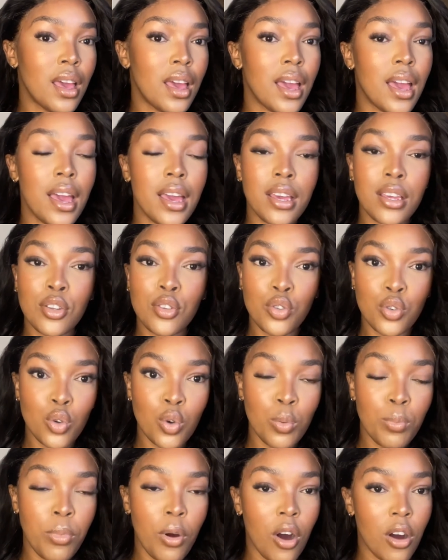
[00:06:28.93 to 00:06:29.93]
a
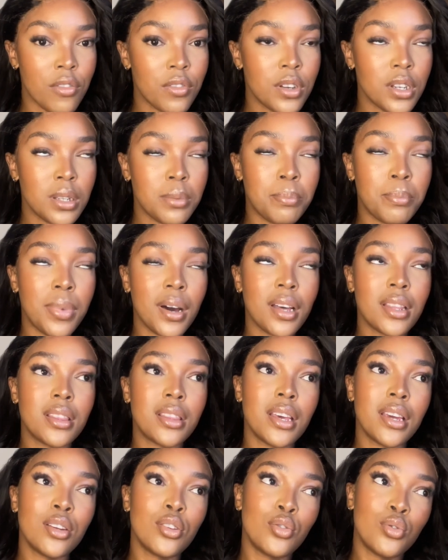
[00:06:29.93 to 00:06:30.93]
dupe of it but
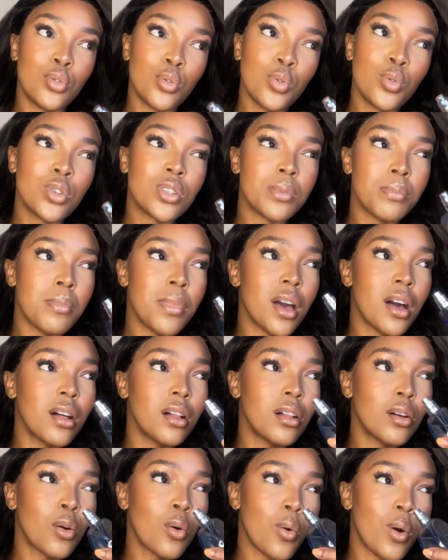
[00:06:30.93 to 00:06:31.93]
they do
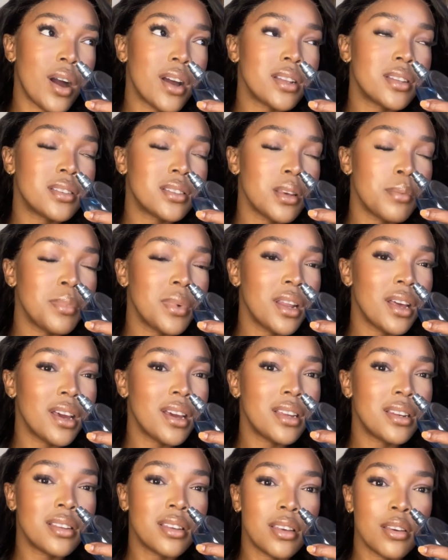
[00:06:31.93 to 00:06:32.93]
smell quite similar
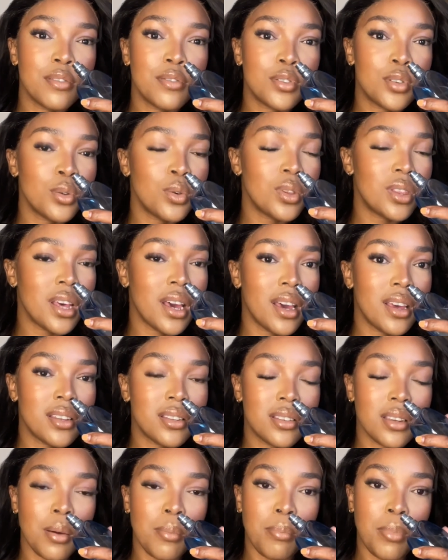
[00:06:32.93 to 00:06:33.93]
it gives you
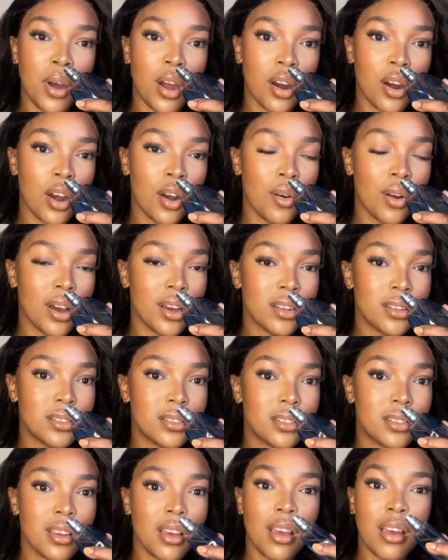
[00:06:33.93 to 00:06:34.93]
that
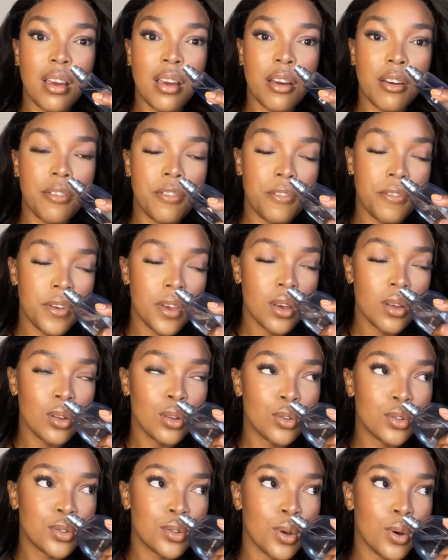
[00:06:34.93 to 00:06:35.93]
baccarat
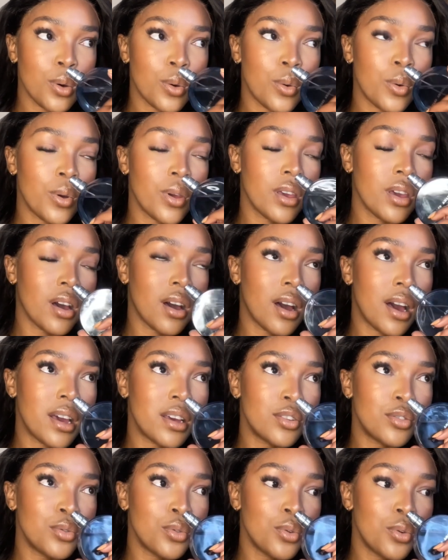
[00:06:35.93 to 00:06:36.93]
feel so yeah i
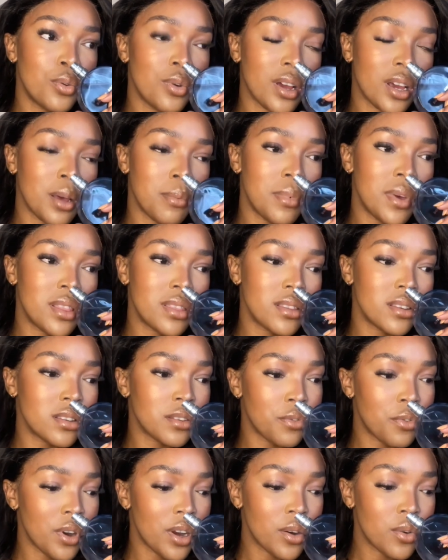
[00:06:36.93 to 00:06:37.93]
do recommend this
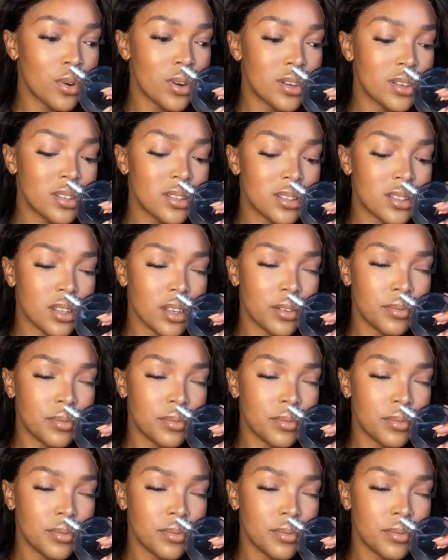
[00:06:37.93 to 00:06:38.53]
fragrance